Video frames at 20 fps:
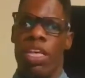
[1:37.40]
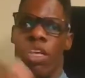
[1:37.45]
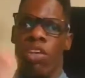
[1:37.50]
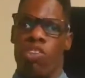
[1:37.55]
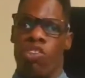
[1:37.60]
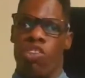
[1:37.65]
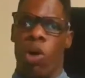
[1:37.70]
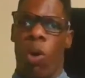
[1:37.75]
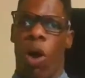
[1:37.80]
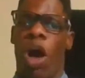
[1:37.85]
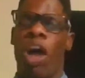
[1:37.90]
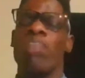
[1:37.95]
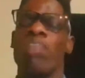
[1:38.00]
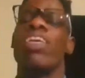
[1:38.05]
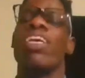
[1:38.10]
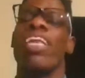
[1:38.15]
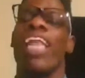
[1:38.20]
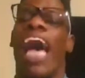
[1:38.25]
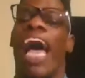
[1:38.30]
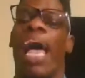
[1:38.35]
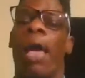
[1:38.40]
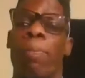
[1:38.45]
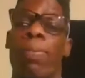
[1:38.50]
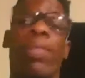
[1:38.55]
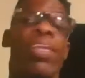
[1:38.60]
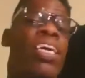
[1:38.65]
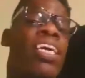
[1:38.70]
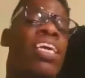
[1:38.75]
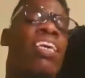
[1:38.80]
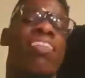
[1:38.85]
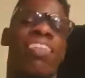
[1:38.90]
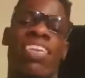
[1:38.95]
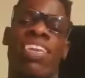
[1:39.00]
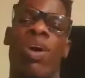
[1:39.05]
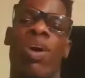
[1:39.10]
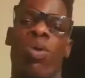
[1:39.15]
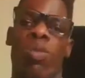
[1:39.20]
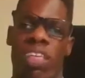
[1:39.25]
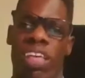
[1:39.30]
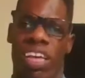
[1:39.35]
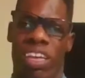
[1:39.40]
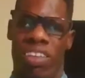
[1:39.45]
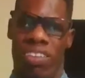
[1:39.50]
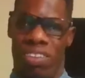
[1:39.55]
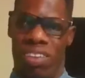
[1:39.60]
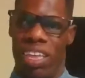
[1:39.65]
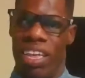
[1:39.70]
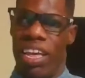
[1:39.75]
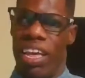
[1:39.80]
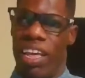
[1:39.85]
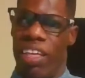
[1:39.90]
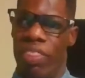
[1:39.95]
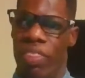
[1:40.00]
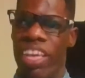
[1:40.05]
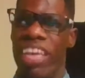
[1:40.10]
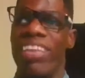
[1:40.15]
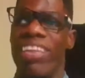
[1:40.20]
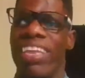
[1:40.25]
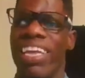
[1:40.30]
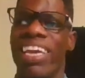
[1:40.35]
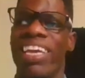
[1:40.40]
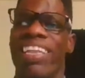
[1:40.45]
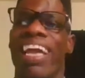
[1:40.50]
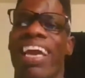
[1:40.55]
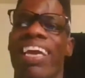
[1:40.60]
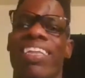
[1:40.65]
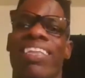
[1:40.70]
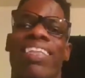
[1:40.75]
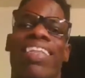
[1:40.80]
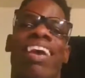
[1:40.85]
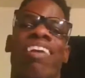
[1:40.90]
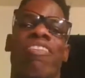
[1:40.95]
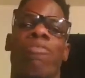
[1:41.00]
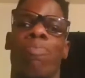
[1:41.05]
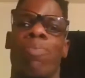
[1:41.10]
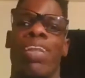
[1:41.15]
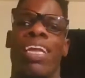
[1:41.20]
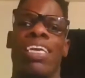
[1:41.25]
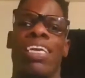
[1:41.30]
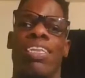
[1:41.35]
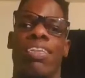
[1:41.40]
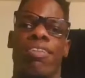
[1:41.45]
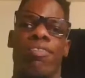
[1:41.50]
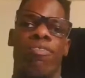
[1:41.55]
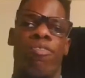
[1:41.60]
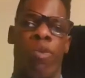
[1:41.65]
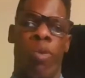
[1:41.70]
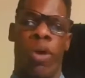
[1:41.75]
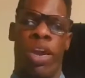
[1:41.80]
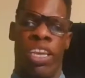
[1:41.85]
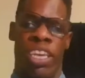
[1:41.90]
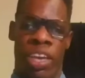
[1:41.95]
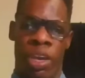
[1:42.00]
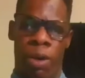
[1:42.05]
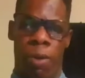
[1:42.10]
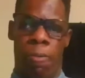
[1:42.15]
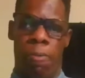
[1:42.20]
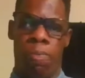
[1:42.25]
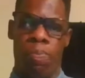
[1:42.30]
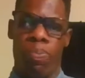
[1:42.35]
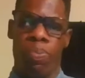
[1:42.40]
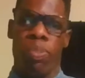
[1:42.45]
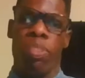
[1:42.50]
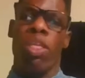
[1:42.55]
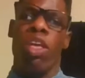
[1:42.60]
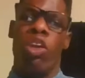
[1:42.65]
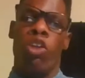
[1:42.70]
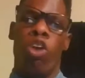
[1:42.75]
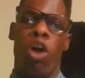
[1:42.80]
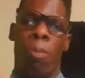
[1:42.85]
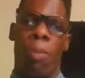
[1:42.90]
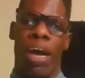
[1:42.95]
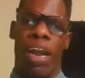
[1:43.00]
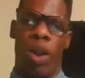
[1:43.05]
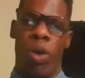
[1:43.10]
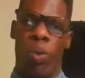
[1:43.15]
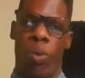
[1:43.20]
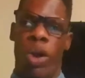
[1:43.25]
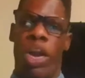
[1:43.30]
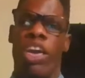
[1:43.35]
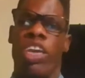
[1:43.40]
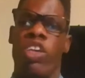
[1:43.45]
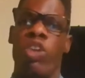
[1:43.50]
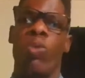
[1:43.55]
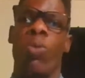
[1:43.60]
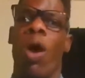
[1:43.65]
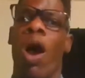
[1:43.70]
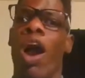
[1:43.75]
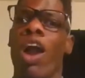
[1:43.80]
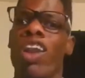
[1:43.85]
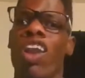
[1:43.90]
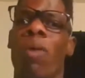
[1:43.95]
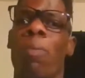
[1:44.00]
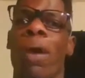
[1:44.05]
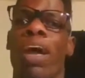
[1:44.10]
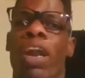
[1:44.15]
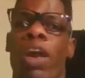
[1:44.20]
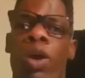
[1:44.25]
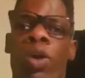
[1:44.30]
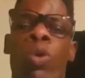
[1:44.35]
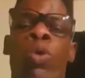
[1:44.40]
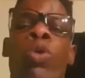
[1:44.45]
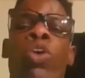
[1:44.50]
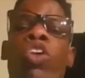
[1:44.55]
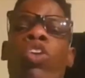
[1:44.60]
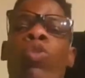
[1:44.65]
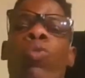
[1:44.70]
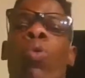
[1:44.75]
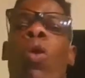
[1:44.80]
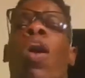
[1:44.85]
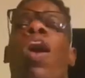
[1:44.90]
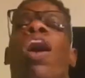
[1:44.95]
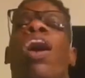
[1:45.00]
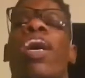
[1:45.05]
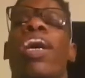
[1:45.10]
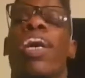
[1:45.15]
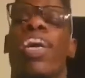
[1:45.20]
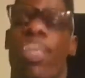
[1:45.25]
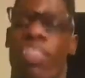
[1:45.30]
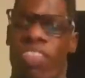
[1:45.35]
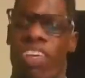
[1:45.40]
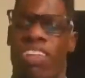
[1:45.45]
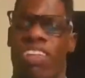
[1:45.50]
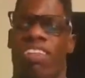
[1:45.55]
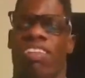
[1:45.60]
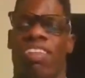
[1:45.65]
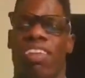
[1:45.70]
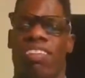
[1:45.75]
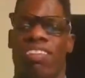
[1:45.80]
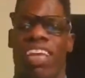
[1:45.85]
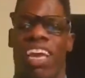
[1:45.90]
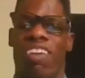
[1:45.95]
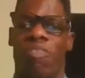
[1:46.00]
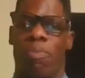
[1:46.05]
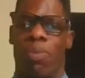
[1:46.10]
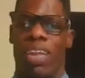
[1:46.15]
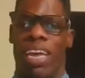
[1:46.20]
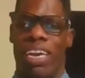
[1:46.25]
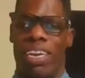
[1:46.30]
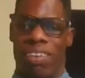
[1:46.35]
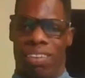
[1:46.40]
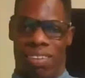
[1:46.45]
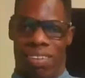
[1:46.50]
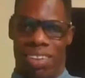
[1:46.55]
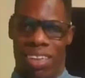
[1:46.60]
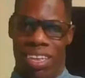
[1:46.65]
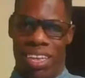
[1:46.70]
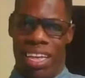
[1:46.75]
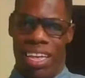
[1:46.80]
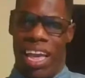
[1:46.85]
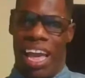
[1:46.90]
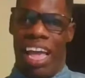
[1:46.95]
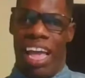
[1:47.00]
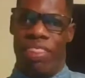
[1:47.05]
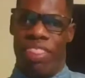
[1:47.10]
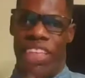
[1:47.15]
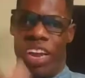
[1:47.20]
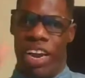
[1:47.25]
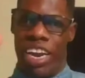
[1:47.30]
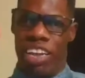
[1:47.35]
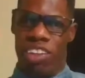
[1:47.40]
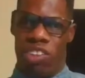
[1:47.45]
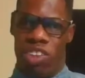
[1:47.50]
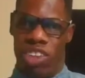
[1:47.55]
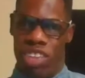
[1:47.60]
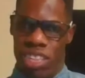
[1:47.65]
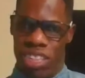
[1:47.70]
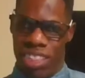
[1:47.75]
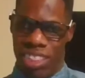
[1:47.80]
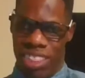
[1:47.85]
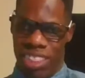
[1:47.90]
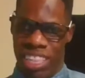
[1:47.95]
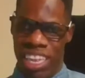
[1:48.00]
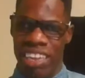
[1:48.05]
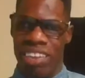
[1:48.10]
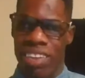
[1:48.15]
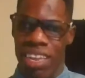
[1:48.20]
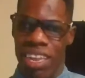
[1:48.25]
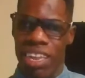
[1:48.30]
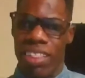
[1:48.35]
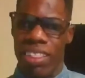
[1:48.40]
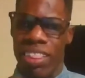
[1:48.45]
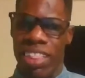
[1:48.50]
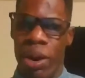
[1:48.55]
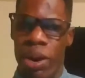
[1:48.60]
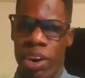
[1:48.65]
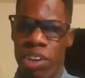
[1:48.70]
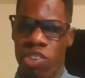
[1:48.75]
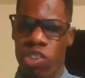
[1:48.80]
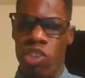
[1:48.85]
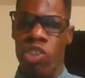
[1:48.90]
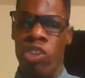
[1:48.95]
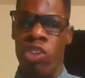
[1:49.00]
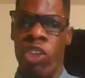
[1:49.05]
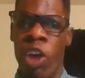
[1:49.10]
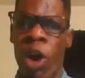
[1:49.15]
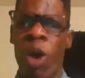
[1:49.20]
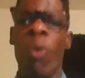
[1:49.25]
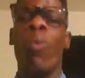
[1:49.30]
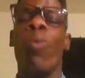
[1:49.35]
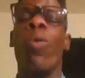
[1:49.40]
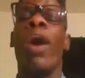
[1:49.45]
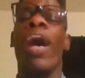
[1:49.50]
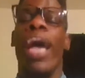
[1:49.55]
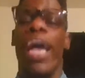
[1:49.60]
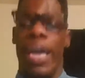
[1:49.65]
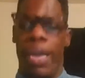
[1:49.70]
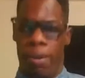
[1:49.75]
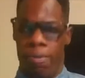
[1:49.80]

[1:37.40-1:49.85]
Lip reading: So on tonight, please know this. This is a safe place for you. No matter where you are, no matter who you are, this is a safe place. And there is no way